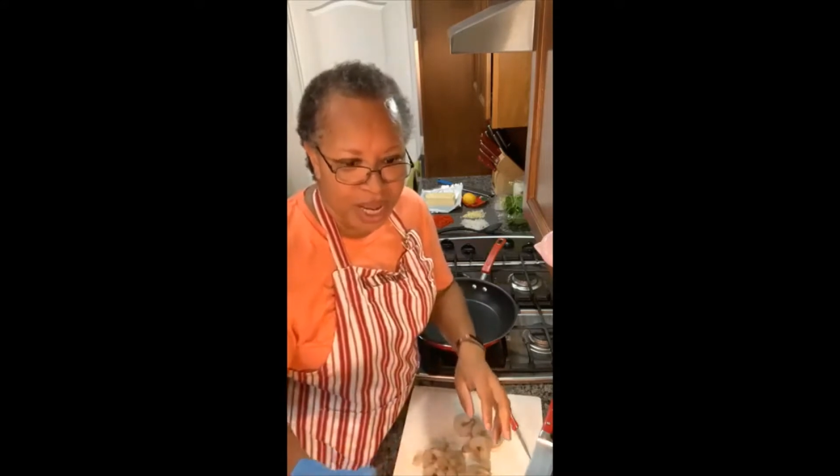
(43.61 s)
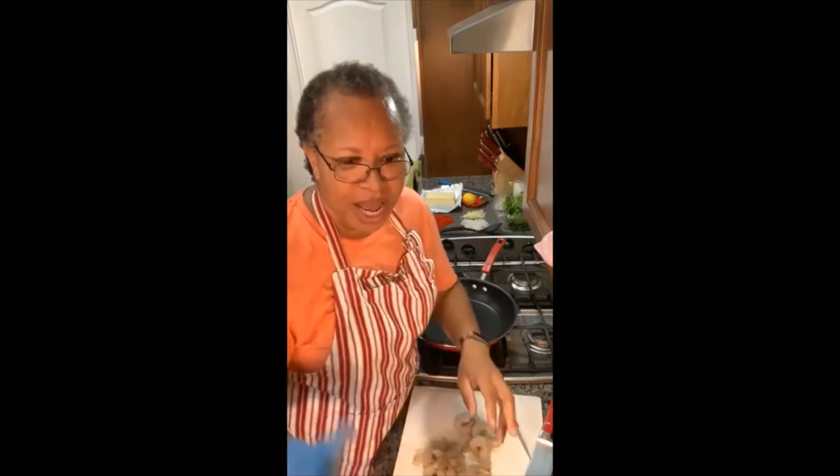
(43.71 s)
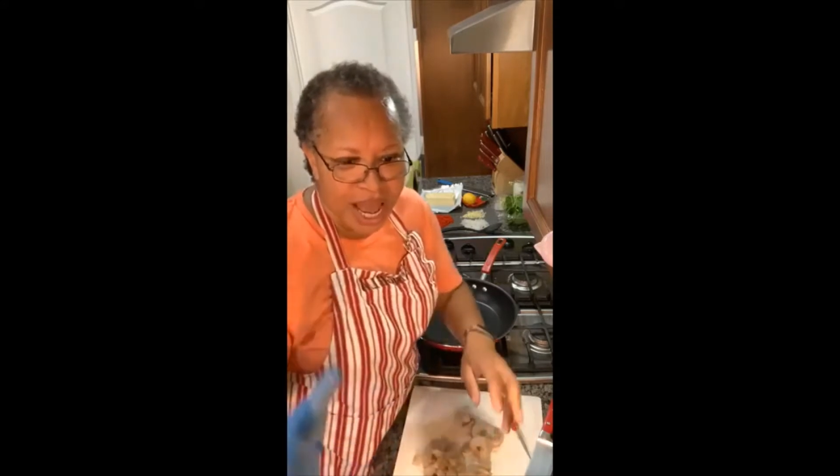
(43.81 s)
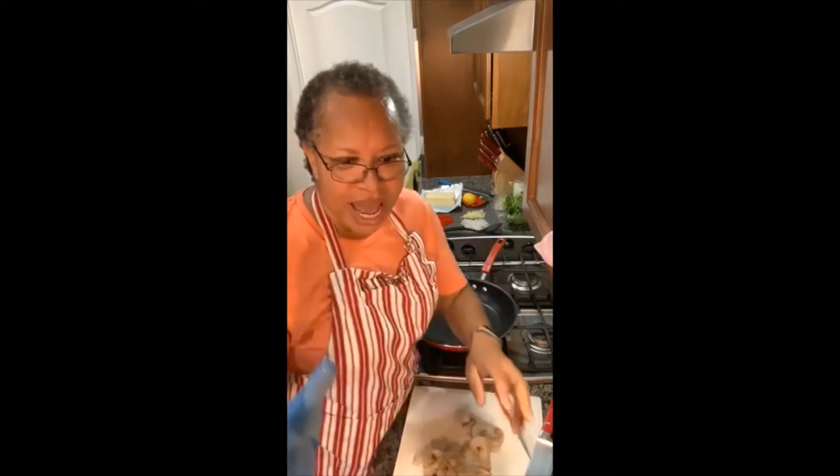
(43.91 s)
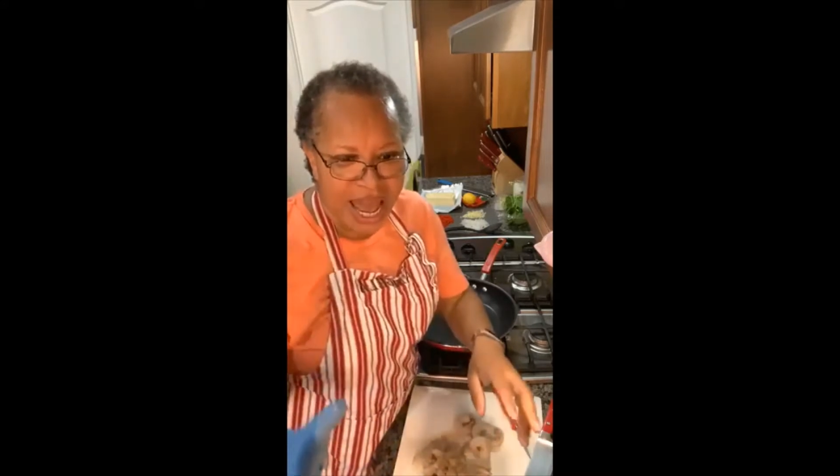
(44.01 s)

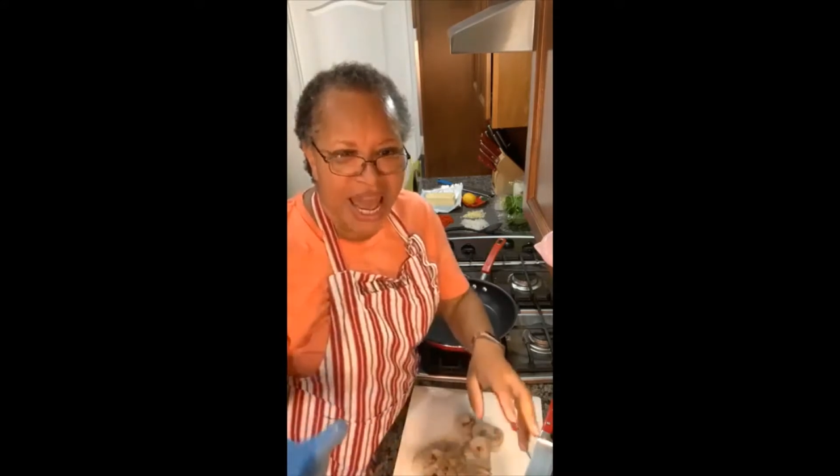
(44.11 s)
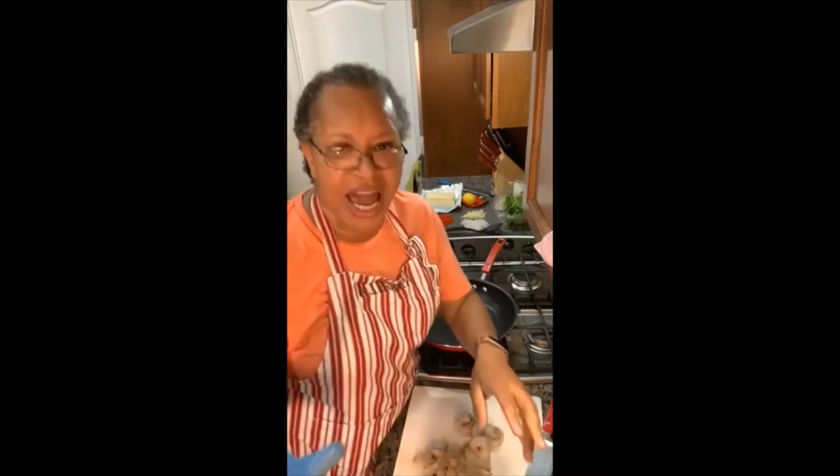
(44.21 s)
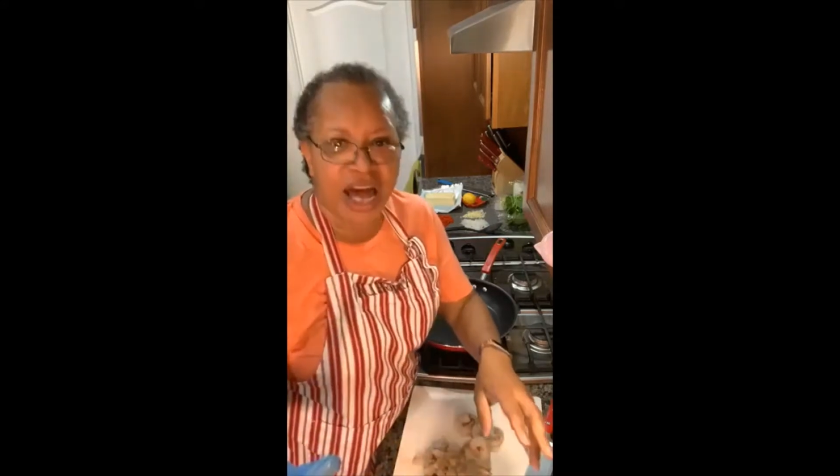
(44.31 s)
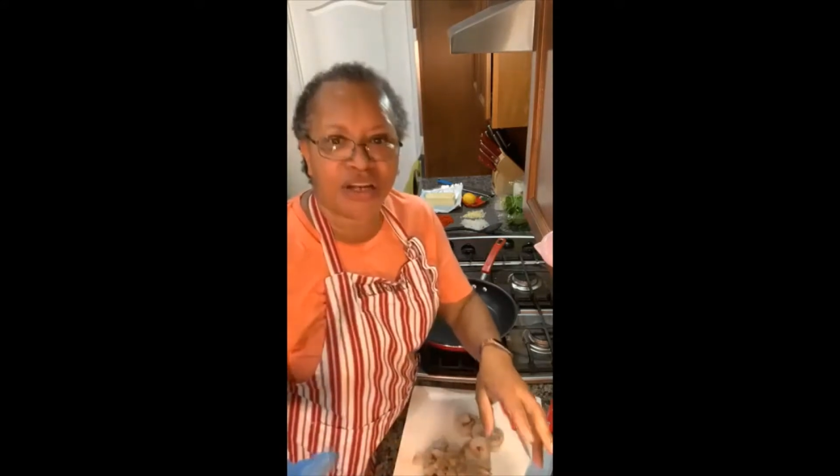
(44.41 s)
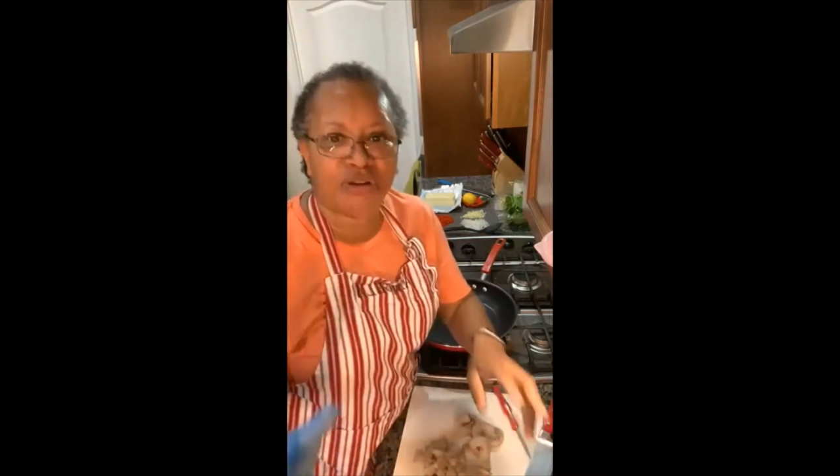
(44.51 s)
and
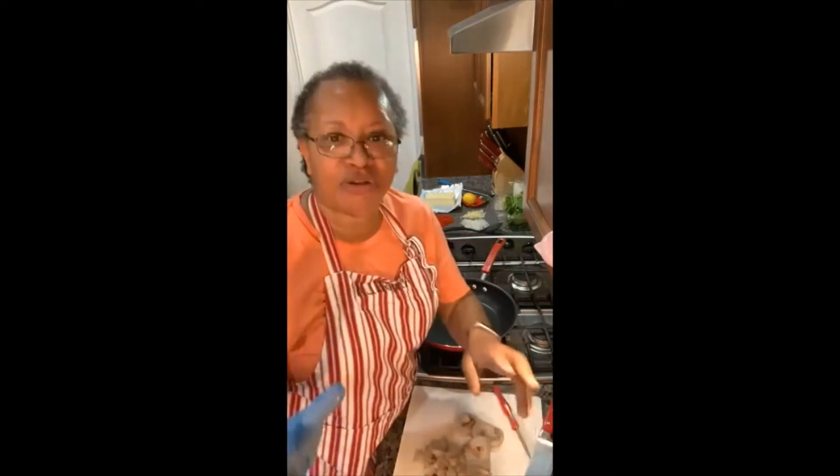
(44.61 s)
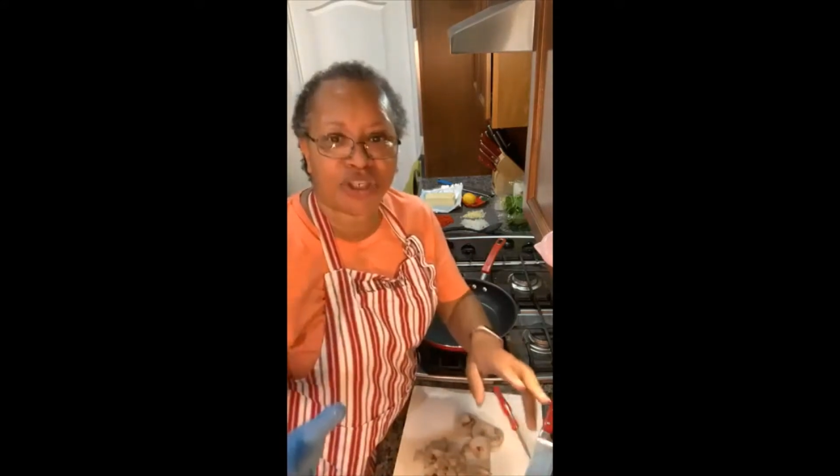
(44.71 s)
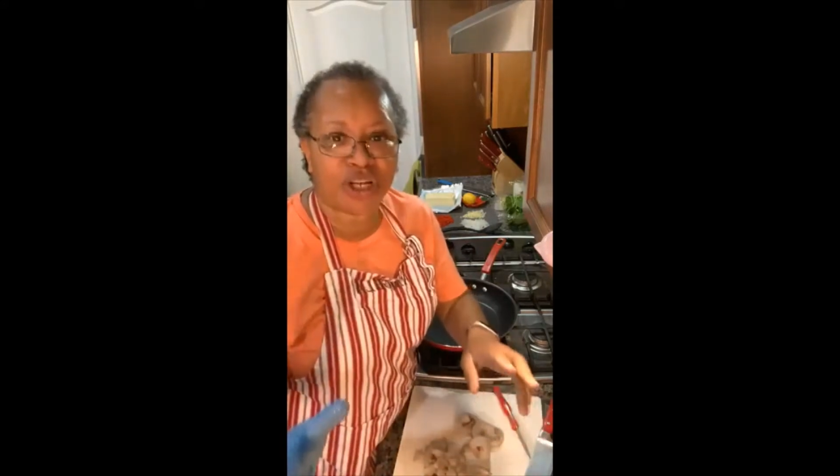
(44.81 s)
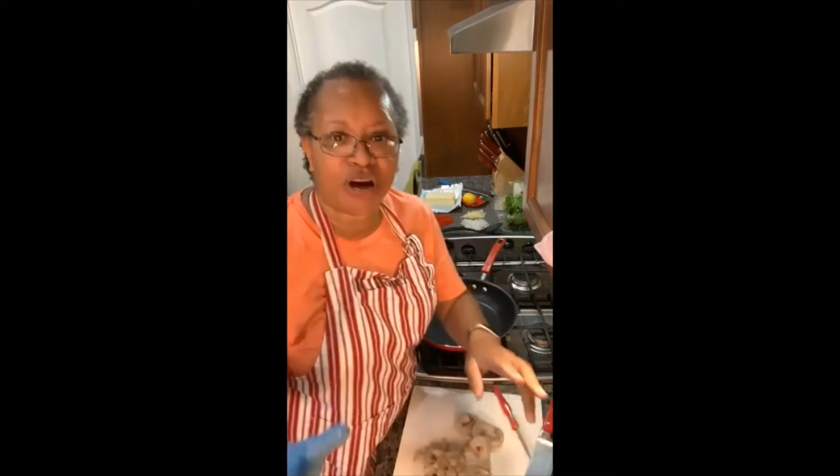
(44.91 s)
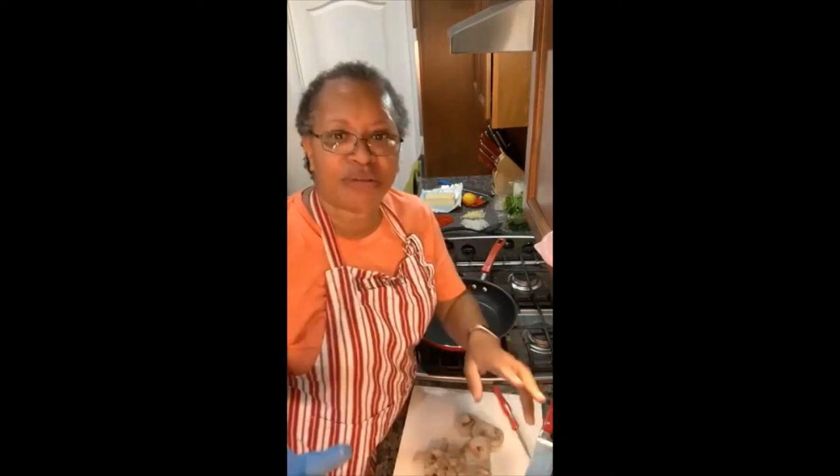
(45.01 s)
you saw
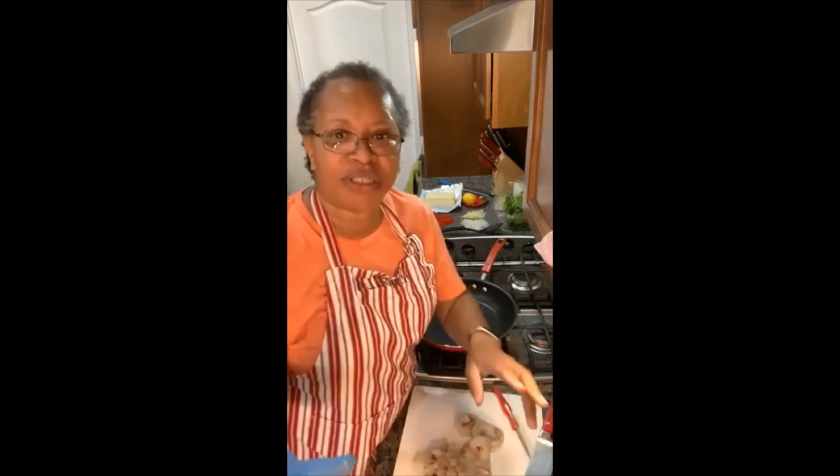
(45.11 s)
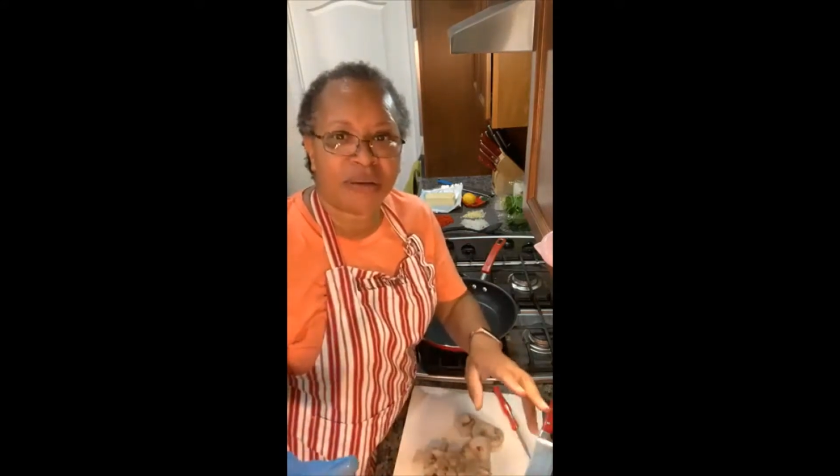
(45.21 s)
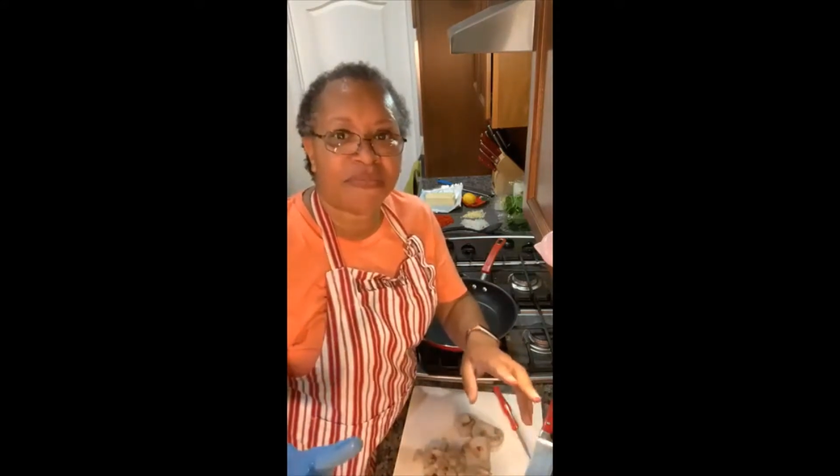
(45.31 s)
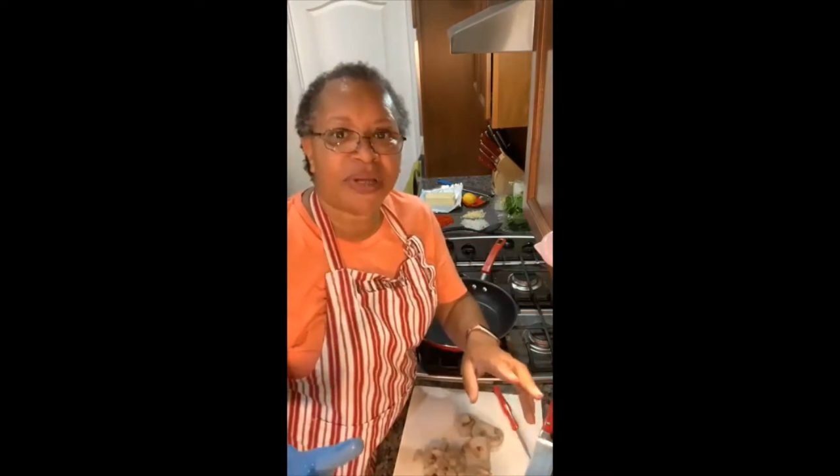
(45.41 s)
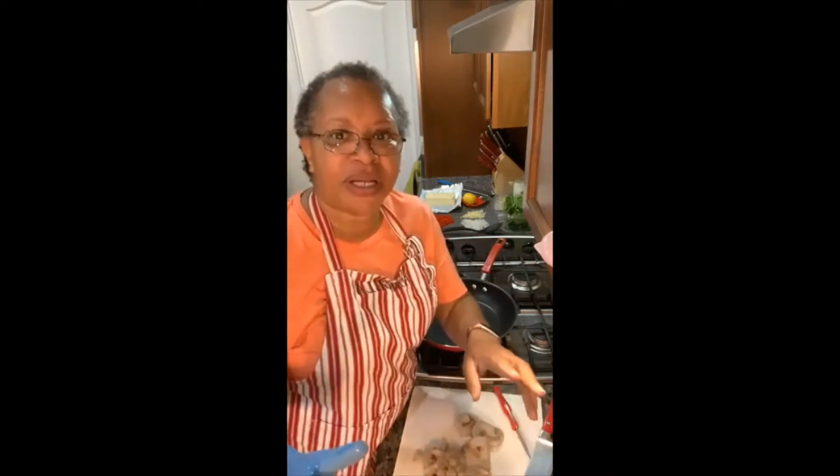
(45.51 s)

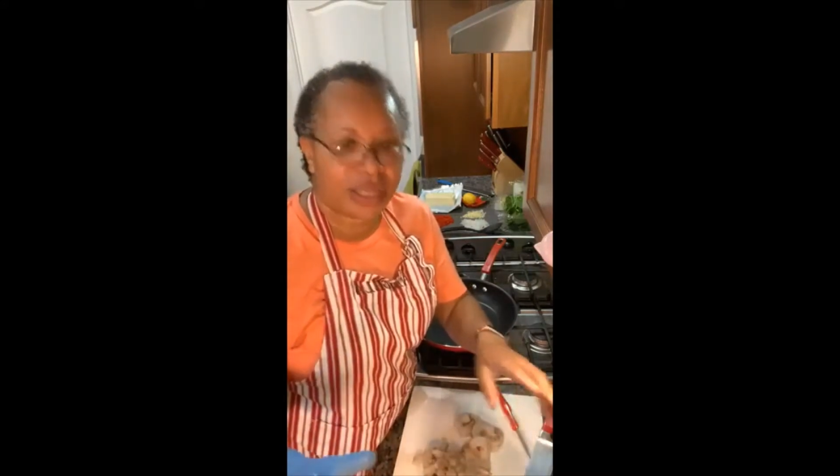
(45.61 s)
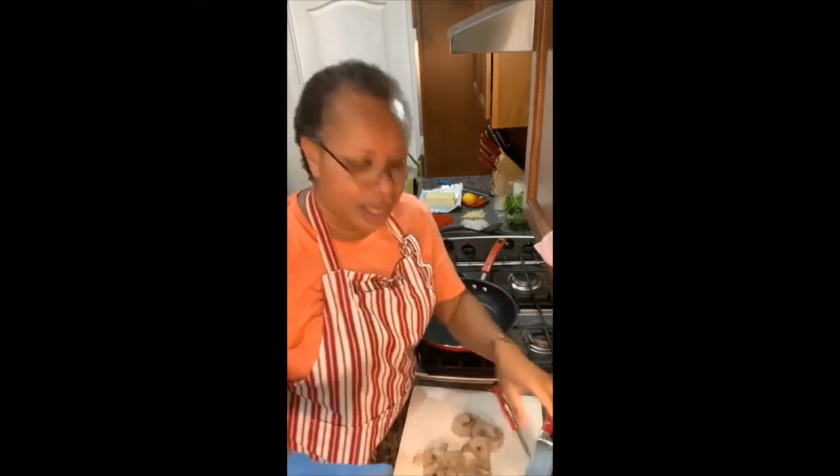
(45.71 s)
something that